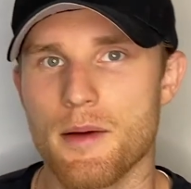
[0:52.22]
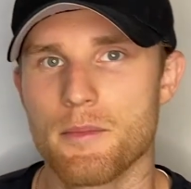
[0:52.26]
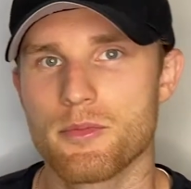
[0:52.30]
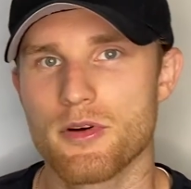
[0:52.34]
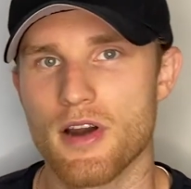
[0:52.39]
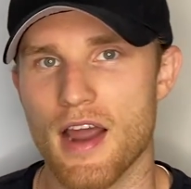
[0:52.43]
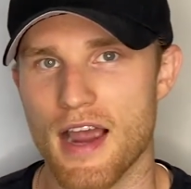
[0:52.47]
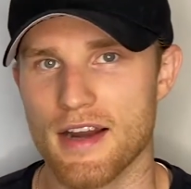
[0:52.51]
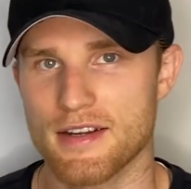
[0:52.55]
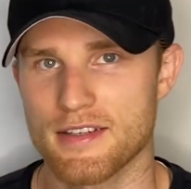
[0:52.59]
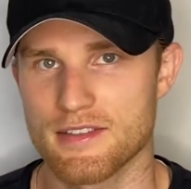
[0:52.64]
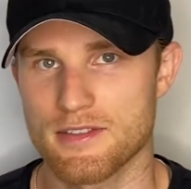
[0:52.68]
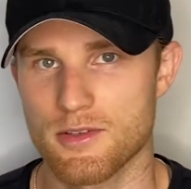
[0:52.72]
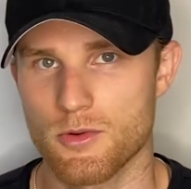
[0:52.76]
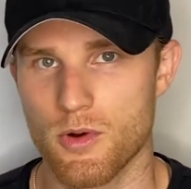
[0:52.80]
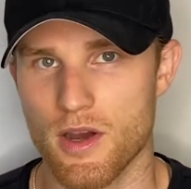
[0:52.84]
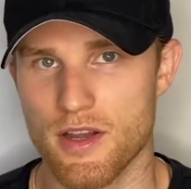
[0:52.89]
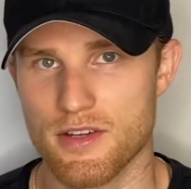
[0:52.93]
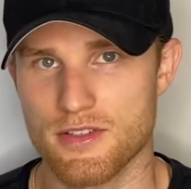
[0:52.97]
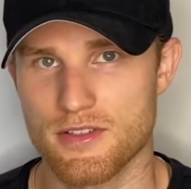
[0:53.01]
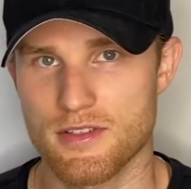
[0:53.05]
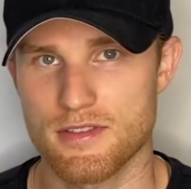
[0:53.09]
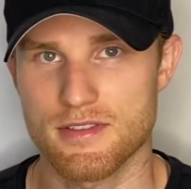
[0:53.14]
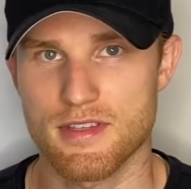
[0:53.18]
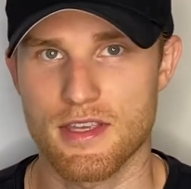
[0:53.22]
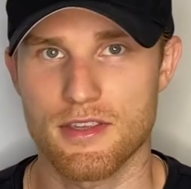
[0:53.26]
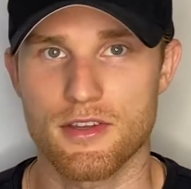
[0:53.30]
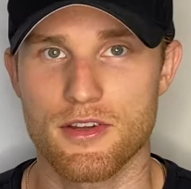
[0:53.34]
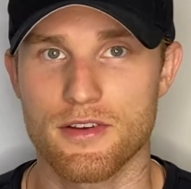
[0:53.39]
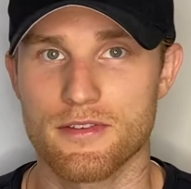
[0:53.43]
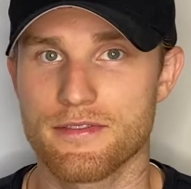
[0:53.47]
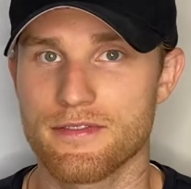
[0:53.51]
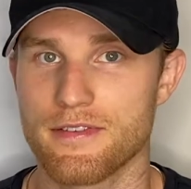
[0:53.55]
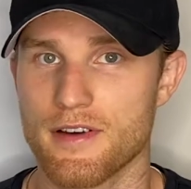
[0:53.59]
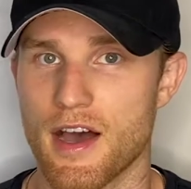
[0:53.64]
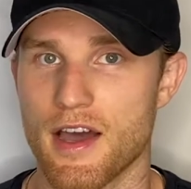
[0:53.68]
practice questions that you can
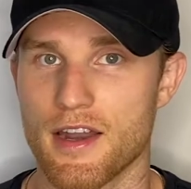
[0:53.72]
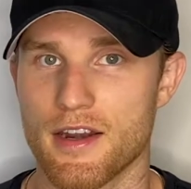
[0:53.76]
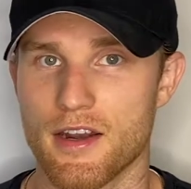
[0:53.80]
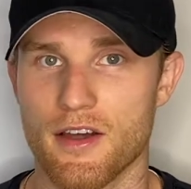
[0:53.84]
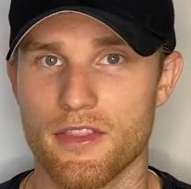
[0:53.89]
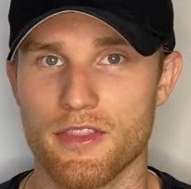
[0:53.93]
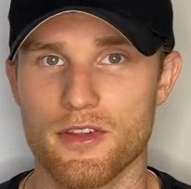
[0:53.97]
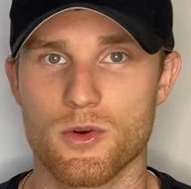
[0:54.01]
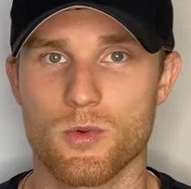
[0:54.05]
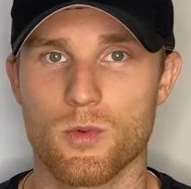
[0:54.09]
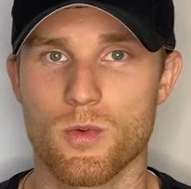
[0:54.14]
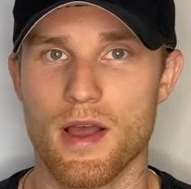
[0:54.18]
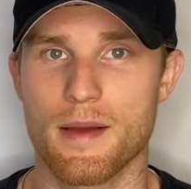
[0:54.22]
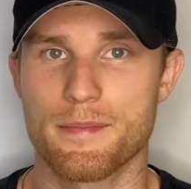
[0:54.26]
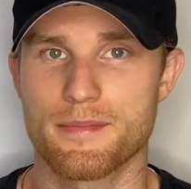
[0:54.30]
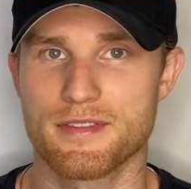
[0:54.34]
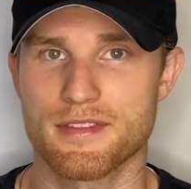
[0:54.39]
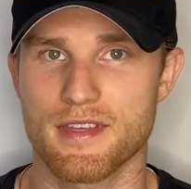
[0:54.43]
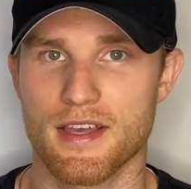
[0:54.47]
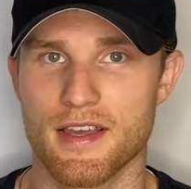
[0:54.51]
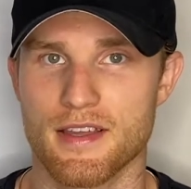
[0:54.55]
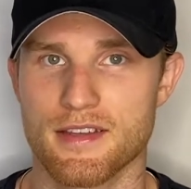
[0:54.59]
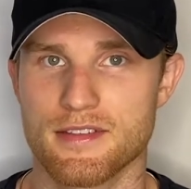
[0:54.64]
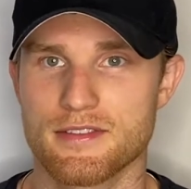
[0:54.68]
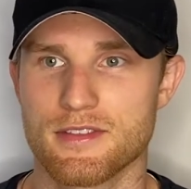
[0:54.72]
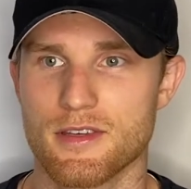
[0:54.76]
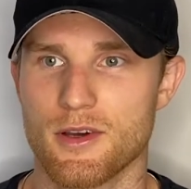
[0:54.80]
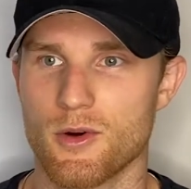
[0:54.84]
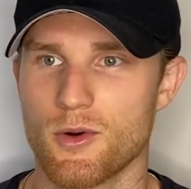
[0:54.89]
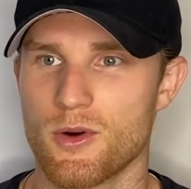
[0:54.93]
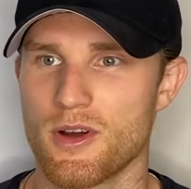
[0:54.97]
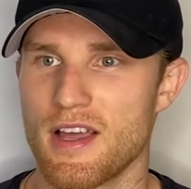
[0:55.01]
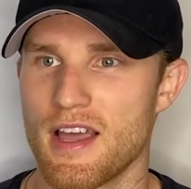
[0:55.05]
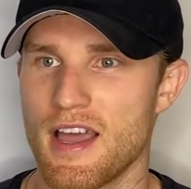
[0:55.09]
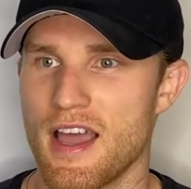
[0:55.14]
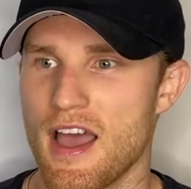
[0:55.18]
find on their website.
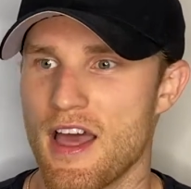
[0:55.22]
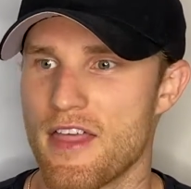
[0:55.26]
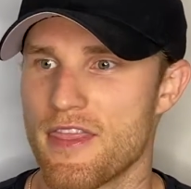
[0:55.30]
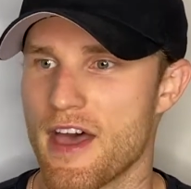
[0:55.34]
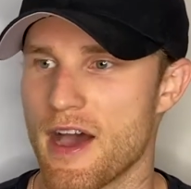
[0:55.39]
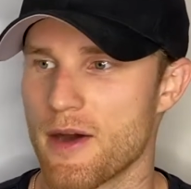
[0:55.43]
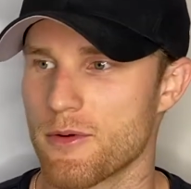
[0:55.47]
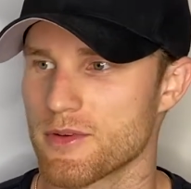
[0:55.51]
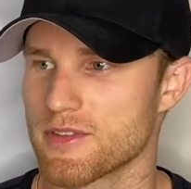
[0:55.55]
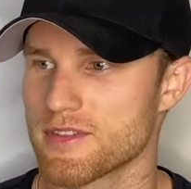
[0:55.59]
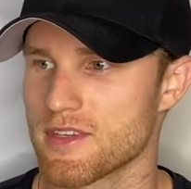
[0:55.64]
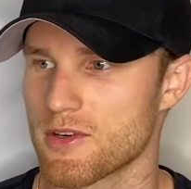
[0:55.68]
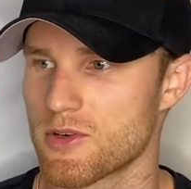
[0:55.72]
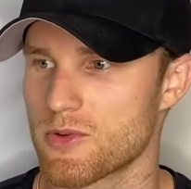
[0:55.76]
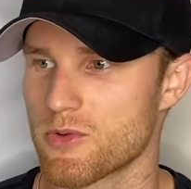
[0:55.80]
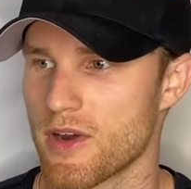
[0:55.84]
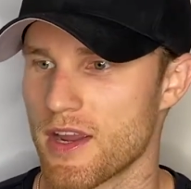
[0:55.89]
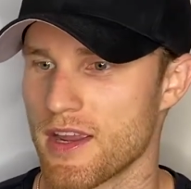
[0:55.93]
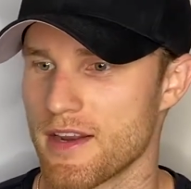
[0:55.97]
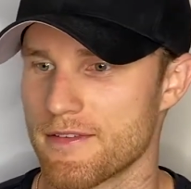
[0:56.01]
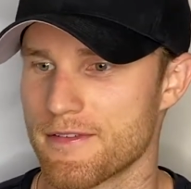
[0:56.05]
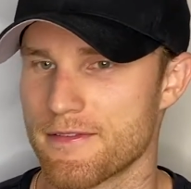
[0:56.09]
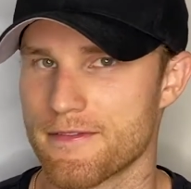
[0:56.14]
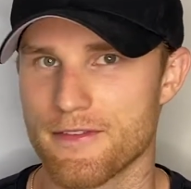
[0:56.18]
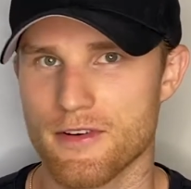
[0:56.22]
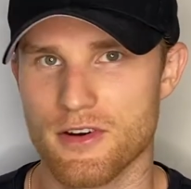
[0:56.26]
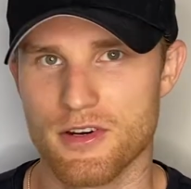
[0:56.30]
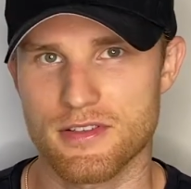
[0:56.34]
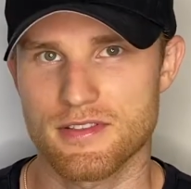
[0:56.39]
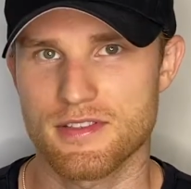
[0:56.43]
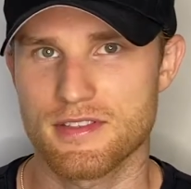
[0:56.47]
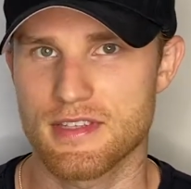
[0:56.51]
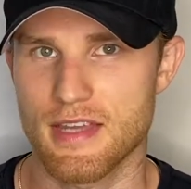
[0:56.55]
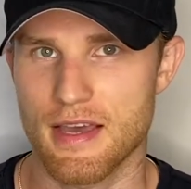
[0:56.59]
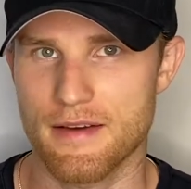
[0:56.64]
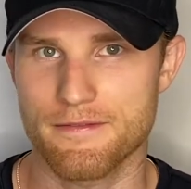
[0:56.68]
So that was a great
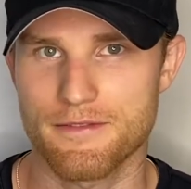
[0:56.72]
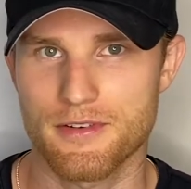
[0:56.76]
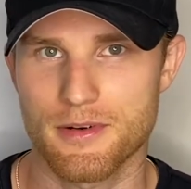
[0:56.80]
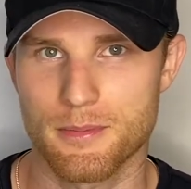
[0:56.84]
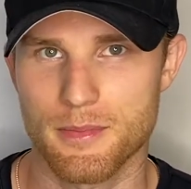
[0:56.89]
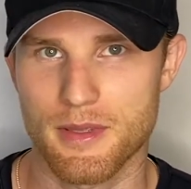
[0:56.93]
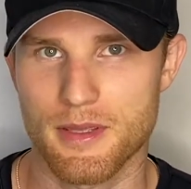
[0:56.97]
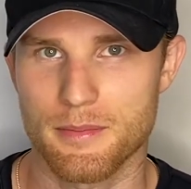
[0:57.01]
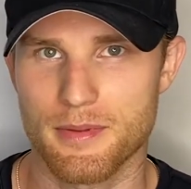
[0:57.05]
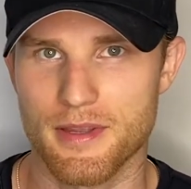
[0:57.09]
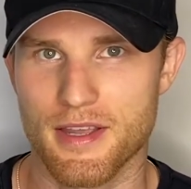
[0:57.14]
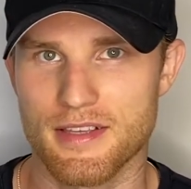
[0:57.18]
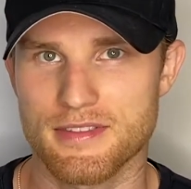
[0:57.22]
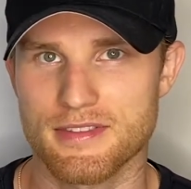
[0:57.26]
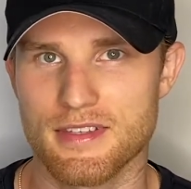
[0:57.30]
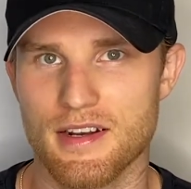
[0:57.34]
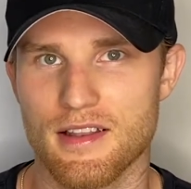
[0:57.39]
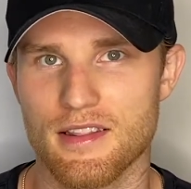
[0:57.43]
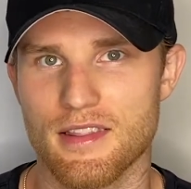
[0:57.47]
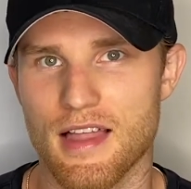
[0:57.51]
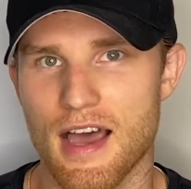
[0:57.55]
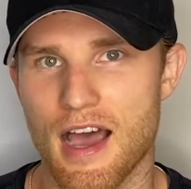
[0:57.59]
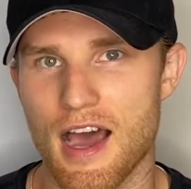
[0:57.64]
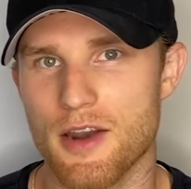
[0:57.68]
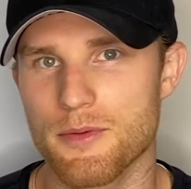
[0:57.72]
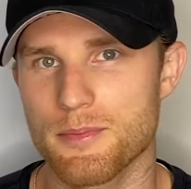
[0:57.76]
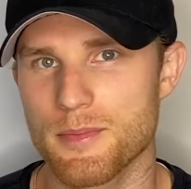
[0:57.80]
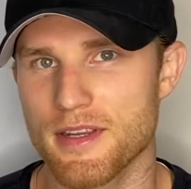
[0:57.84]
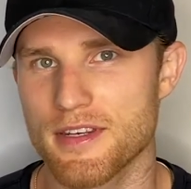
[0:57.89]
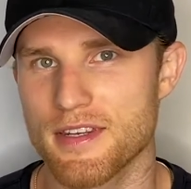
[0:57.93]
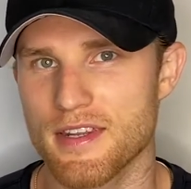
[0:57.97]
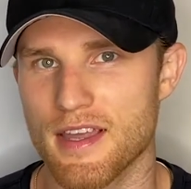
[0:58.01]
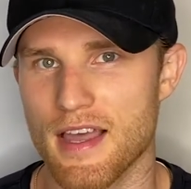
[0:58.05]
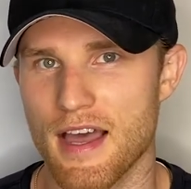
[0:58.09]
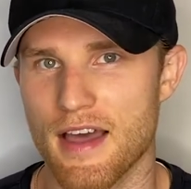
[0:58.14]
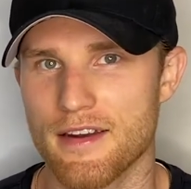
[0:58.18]
first step for me because it allowed me
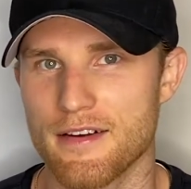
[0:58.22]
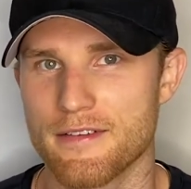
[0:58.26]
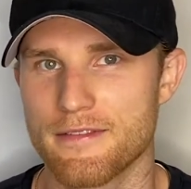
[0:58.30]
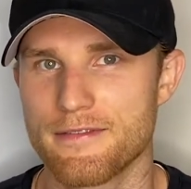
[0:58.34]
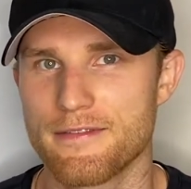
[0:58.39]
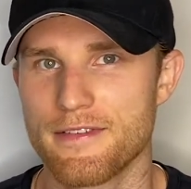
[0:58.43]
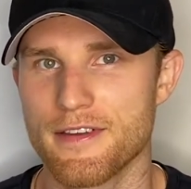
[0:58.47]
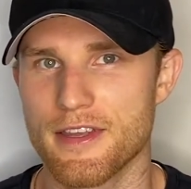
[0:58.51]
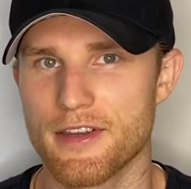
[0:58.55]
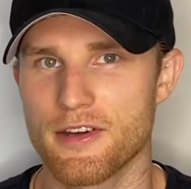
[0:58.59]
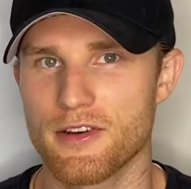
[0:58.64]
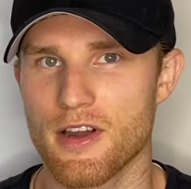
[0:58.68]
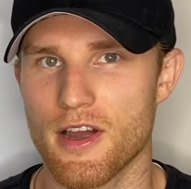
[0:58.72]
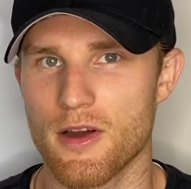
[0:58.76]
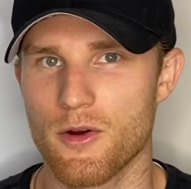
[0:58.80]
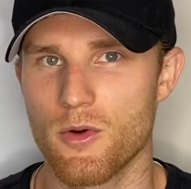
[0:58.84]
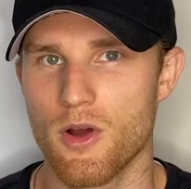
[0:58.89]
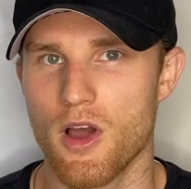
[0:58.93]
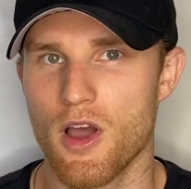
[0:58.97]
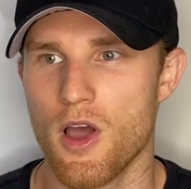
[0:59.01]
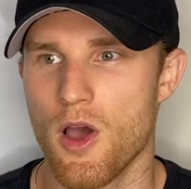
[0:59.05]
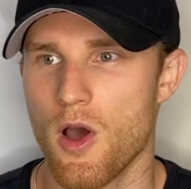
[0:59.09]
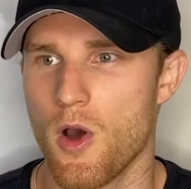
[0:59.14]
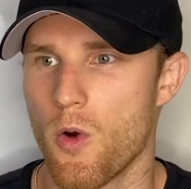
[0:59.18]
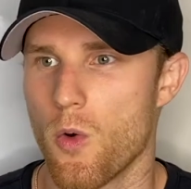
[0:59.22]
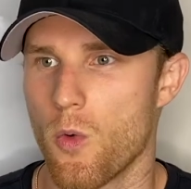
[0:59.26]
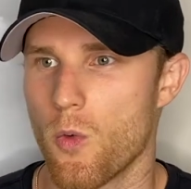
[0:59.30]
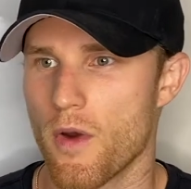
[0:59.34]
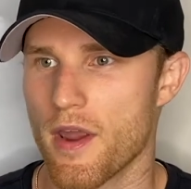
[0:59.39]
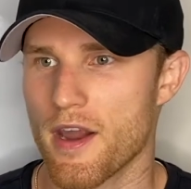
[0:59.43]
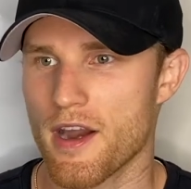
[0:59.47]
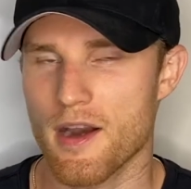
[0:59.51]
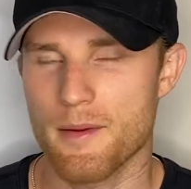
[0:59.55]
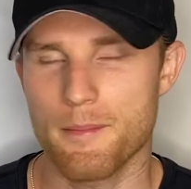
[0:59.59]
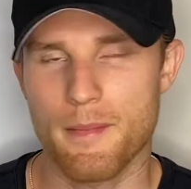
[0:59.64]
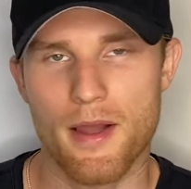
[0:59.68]
to kind of figure out
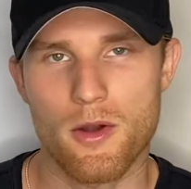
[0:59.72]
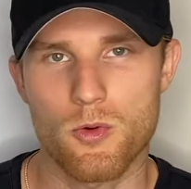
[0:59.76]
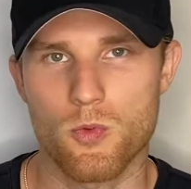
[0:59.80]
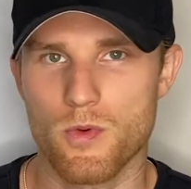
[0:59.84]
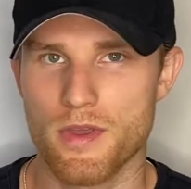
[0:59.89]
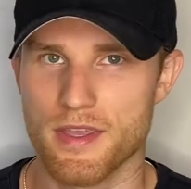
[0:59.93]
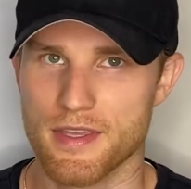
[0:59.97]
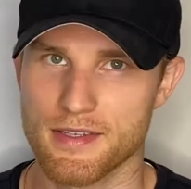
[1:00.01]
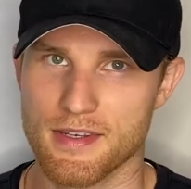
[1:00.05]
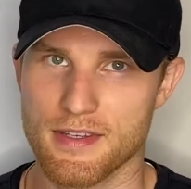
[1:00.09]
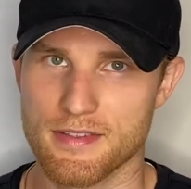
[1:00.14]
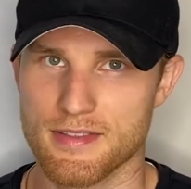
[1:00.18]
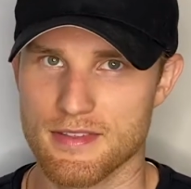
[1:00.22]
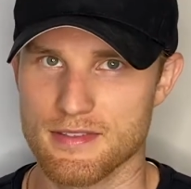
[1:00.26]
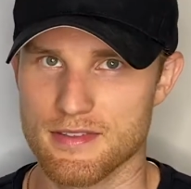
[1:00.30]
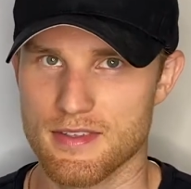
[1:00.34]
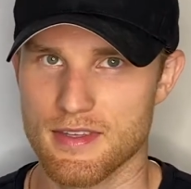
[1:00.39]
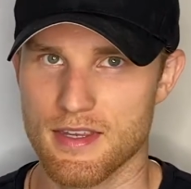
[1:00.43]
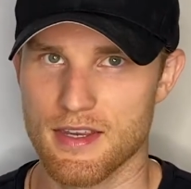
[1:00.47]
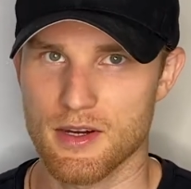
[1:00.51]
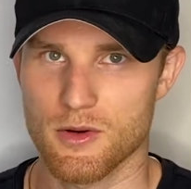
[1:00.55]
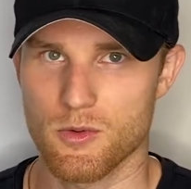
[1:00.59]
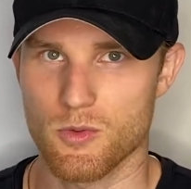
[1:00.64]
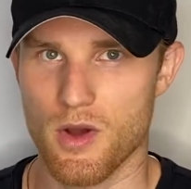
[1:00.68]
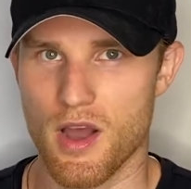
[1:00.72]
where are my weaknesses here?